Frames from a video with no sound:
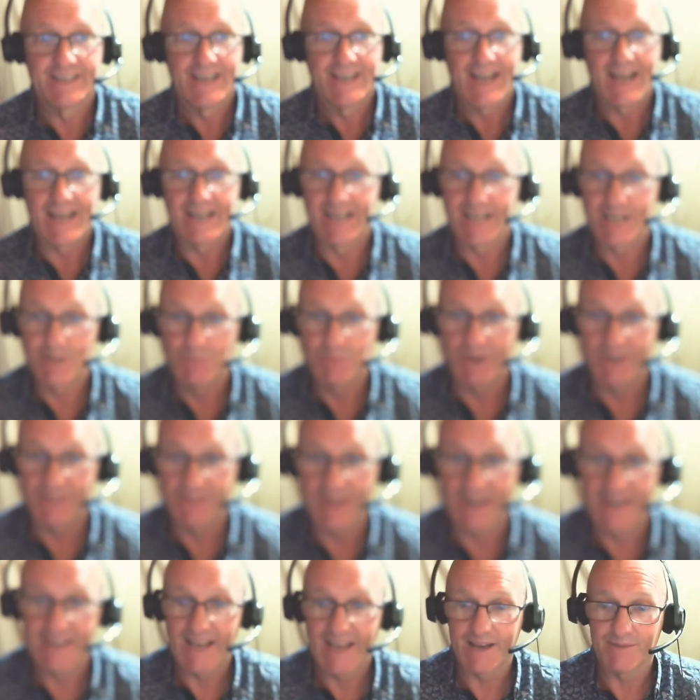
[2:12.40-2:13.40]
at anybody
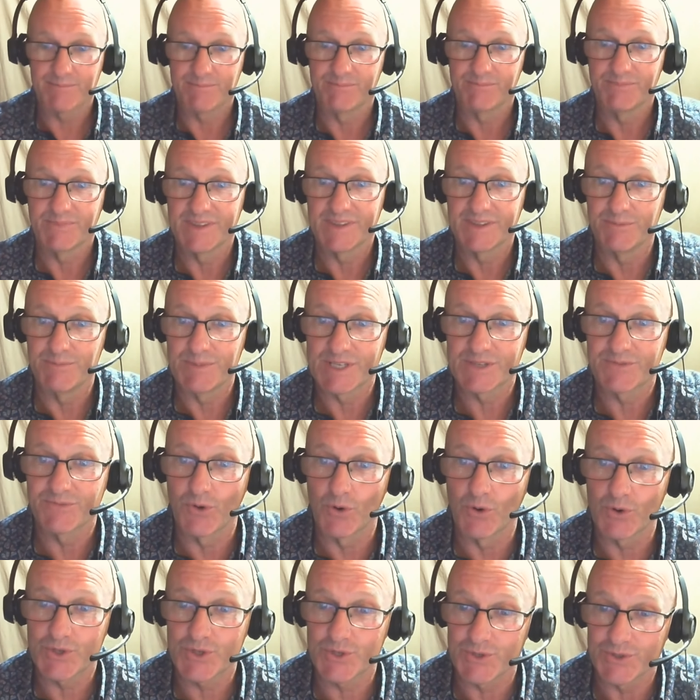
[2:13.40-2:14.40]
that had the
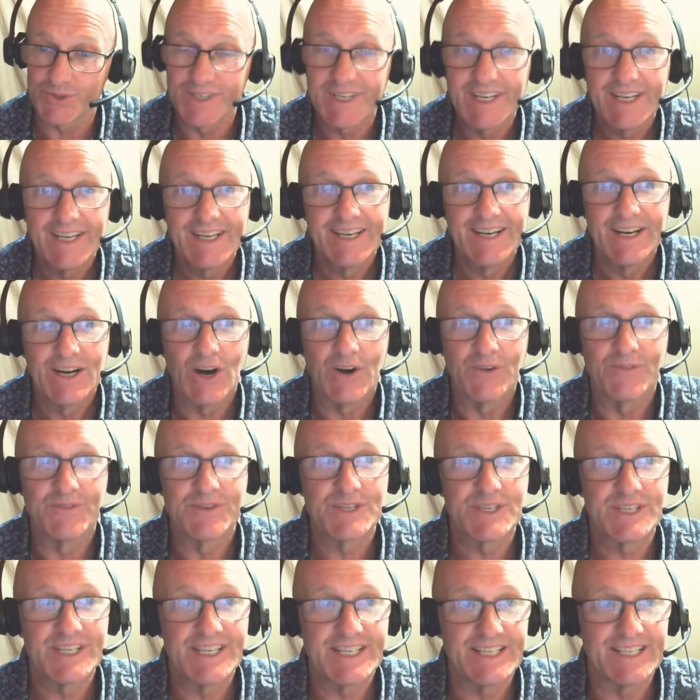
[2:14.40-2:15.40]
misfortune of
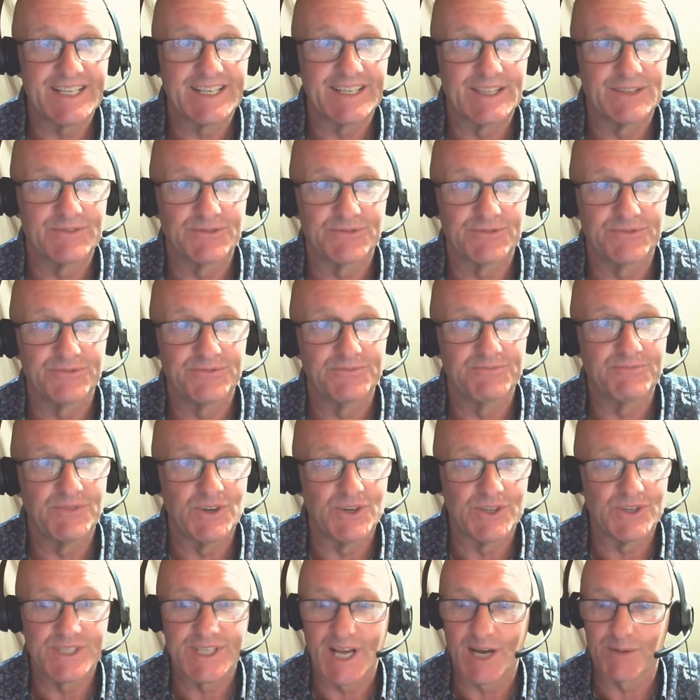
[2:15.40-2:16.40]
sitting in the
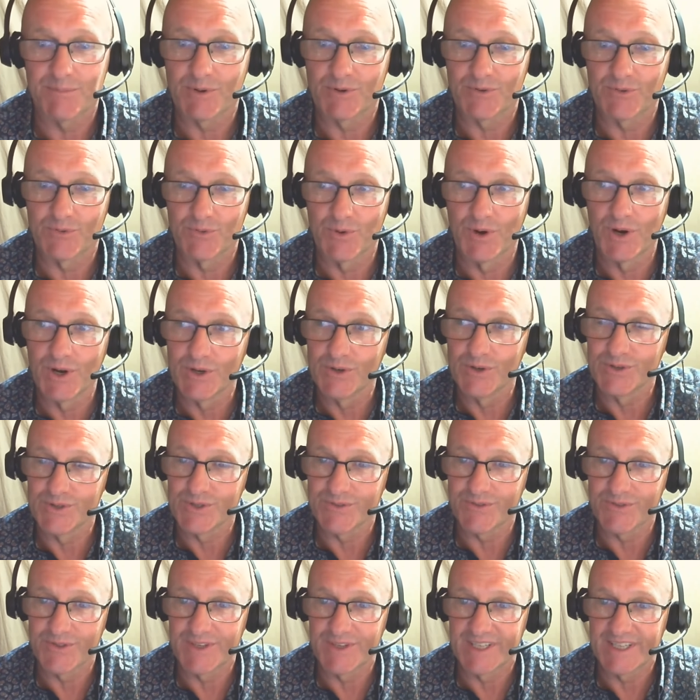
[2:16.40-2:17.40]
first couple of rows
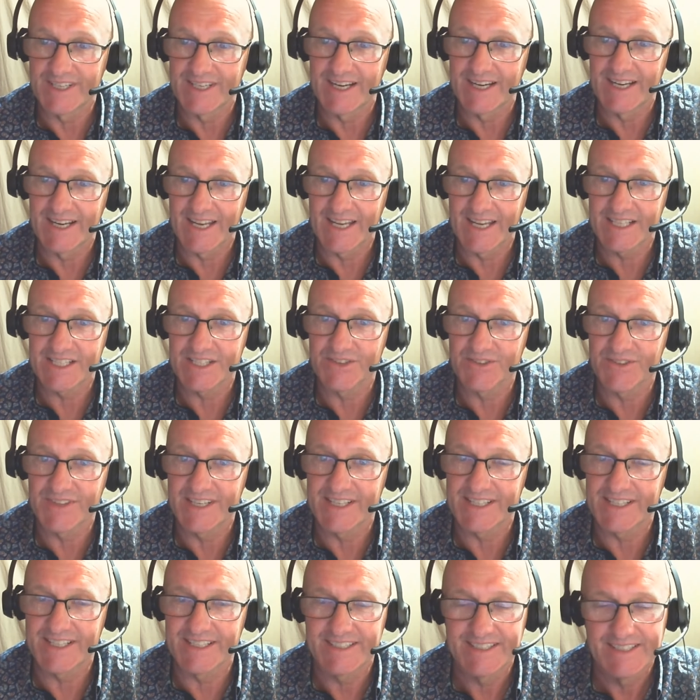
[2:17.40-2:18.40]
of the lecture
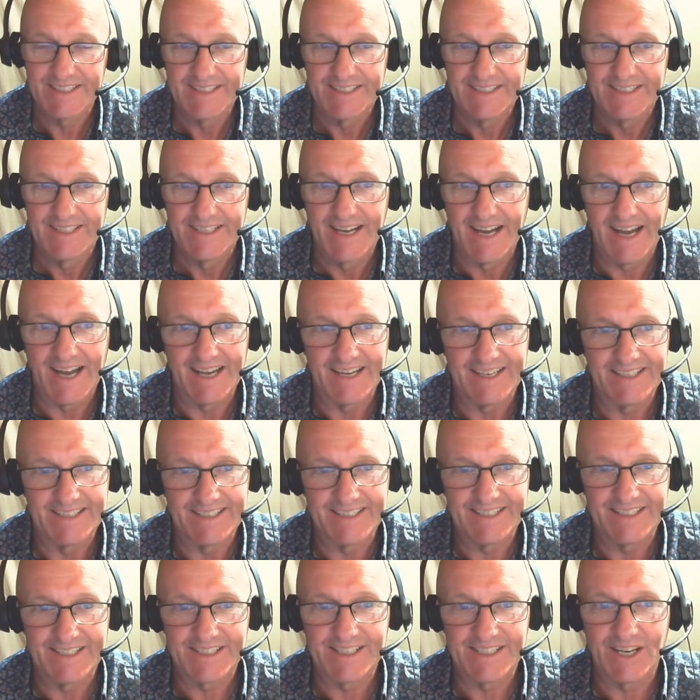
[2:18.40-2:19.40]
theatre. And
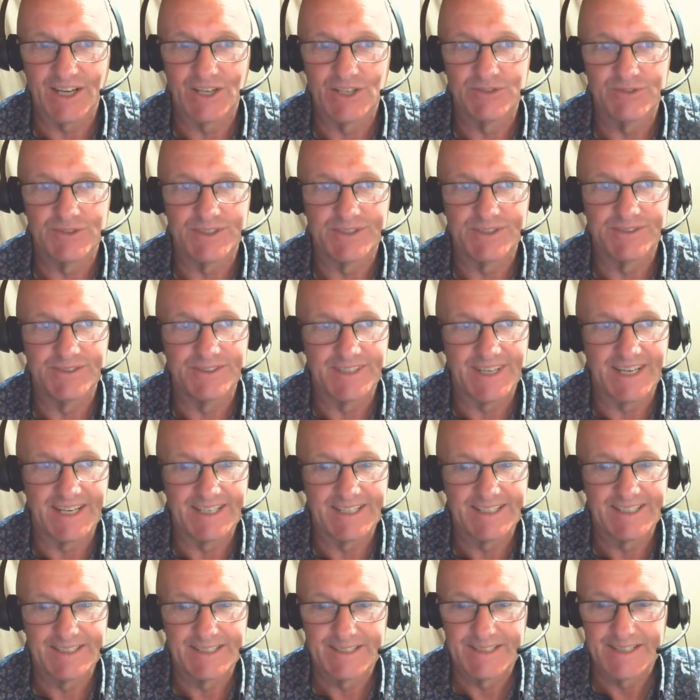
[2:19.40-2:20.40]
in a COVID
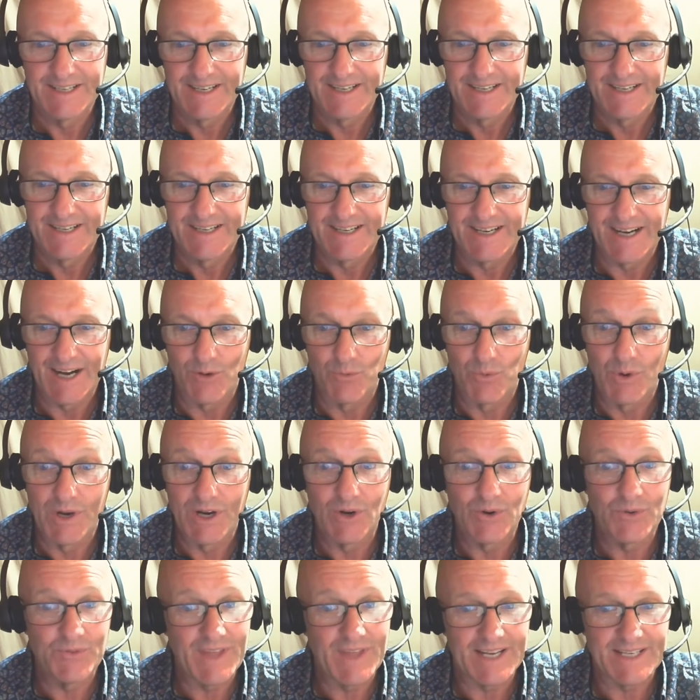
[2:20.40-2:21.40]

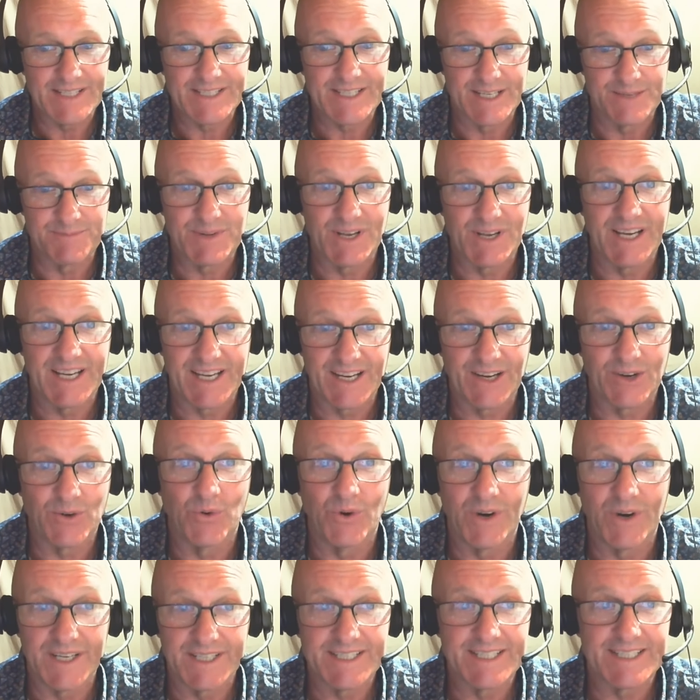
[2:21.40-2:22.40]
world, that seemed like a
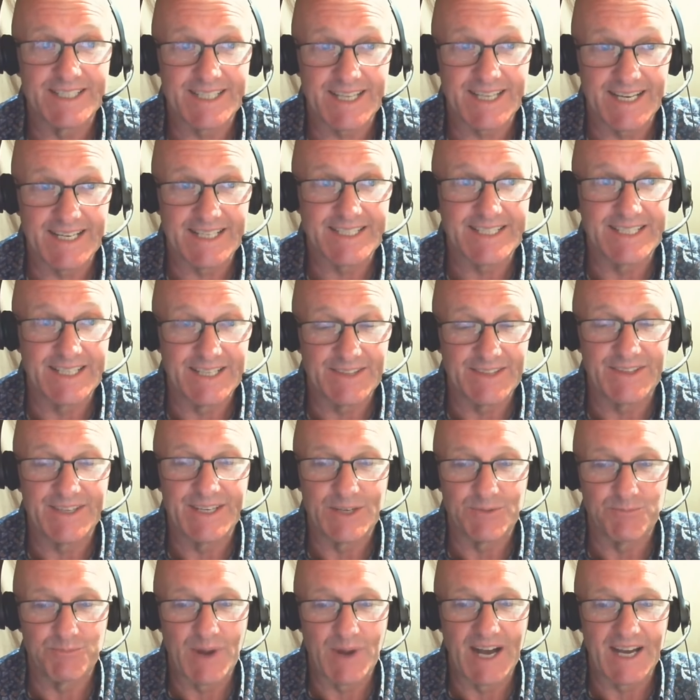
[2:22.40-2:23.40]
quite disgusting
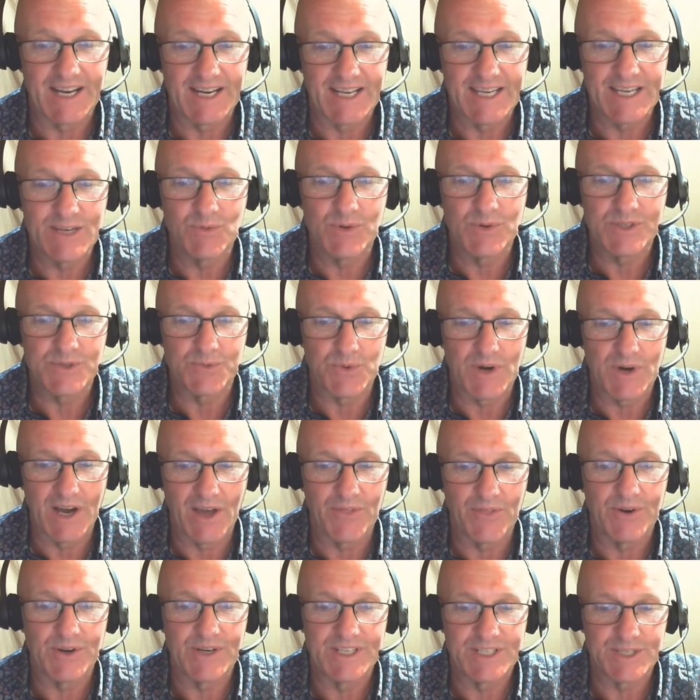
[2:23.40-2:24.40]
thing, but he was
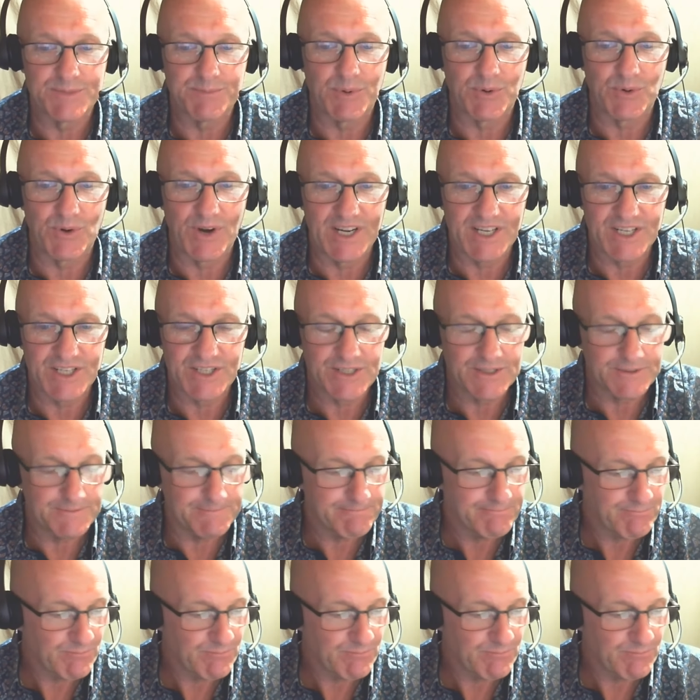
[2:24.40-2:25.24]
rather inspirational.